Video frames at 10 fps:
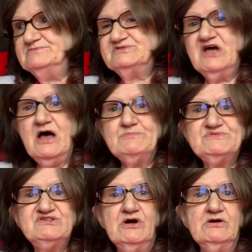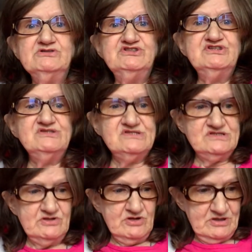top sergeants,
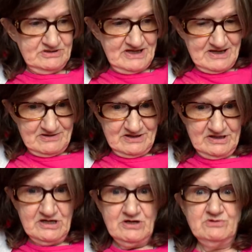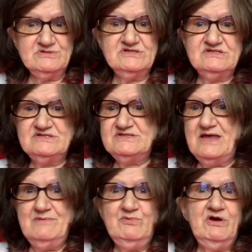and on down it goes. It's the
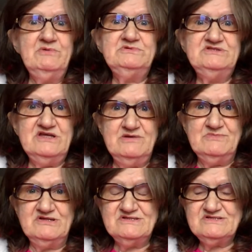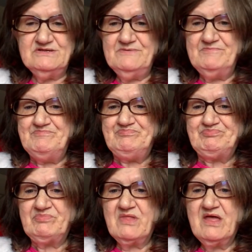same way with demons.
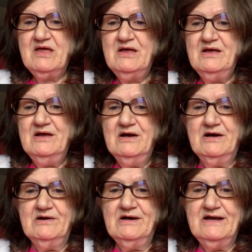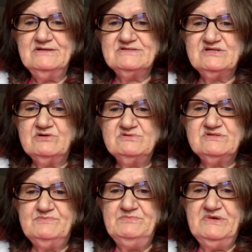All right, so
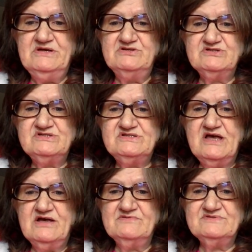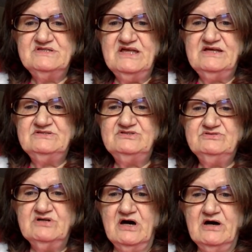submit yourselves then to
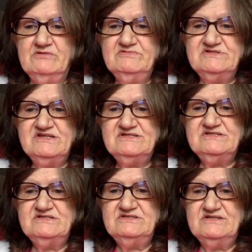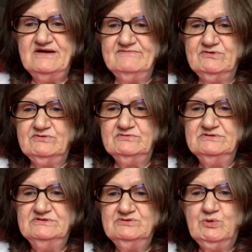God, resist the devil
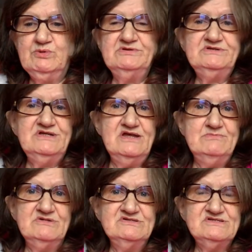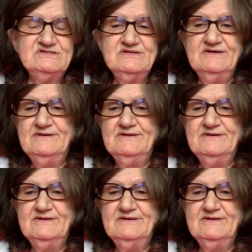or the demons.